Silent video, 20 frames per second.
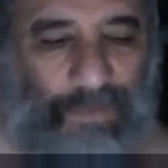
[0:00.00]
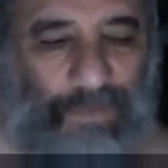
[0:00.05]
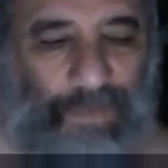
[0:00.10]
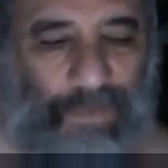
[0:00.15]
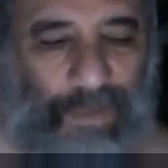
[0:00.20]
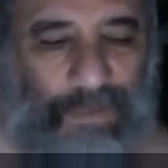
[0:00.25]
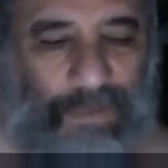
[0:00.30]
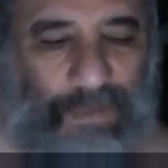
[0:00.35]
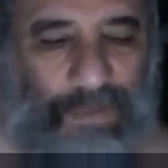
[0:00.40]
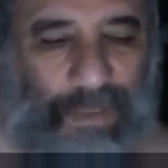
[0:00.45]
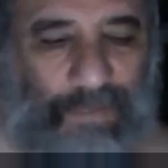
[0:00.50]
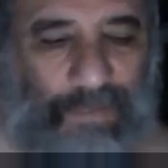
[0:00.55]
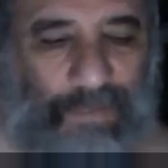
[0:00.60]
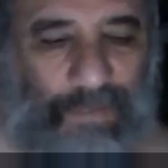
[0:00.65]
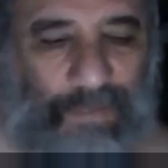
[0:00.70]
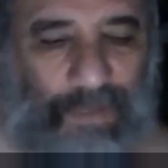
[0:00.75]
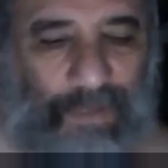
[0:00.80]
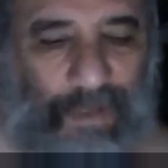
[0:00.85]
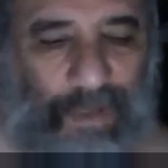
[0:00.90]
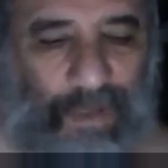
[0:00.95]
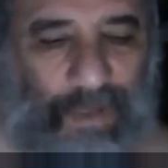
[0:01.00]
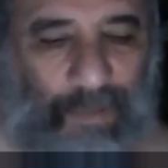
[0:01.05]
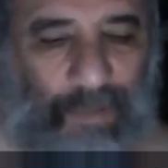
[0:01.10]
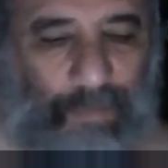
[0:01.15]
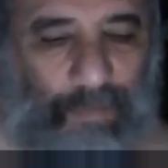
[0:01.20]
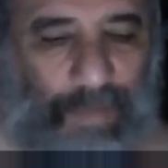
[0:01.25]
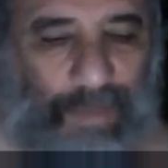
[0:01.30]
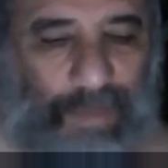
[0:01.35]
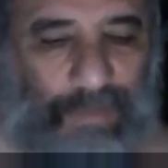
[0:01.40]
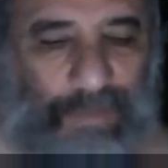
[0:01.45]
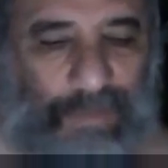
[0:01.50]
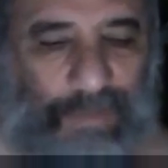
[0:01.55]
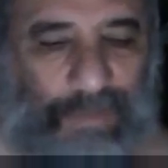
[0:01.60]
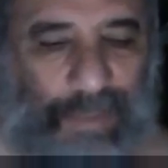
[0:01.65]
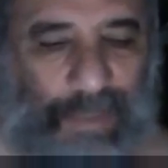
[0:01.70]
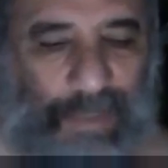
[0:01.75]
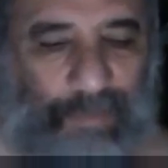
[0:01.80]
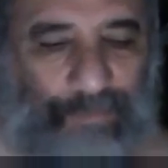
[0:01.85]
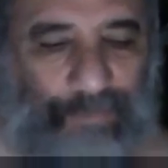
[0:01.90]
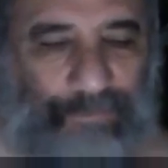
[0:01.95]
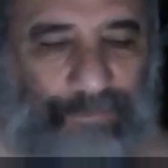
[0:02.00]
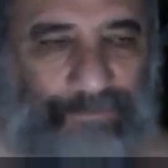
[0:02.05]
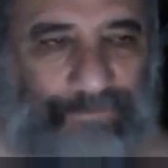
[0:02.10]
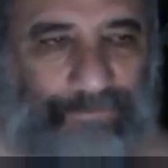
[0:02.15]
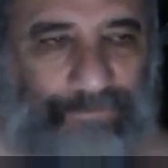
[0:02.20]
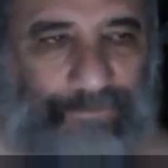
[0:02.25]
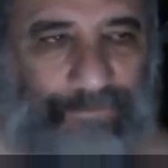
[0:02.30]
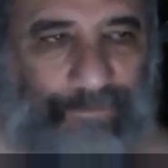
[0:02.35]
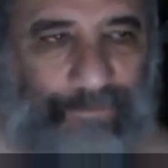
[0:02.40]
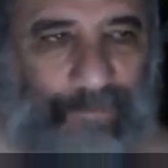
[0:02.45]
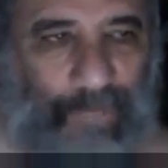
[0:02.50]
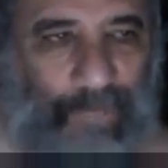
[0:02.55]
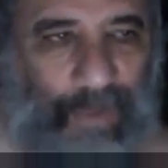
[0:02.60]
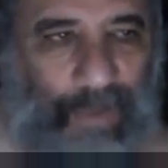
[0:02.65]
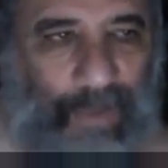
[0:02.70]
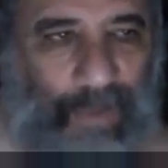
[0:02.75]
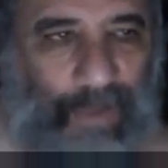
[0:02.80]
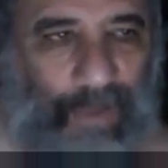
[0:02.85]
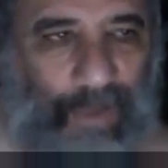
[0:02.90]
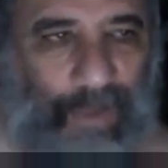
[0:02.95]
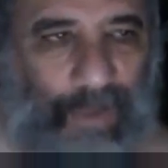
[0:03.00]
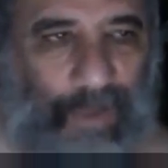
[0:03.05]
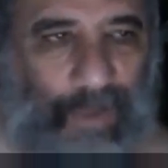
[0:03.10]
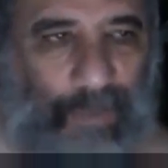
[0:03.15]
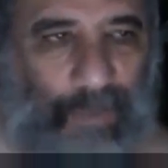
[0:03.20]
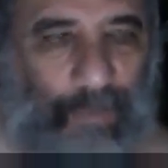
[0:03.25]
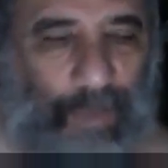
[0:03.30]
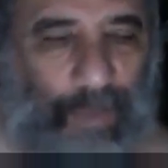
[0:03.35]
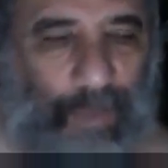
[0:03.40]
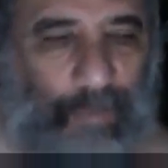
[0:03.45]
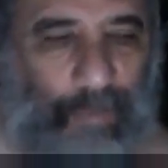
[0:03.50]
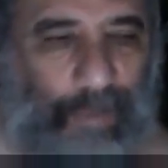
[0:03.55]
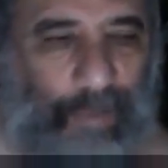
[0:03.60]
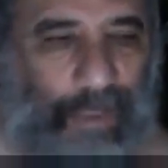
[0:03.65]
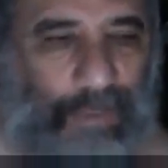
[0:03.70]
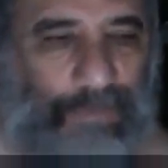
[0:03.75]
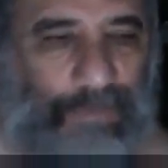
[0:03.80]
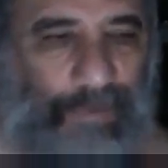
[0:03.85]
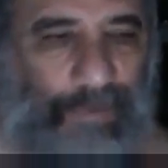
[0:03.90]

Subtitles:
stuff, but In Britain it's very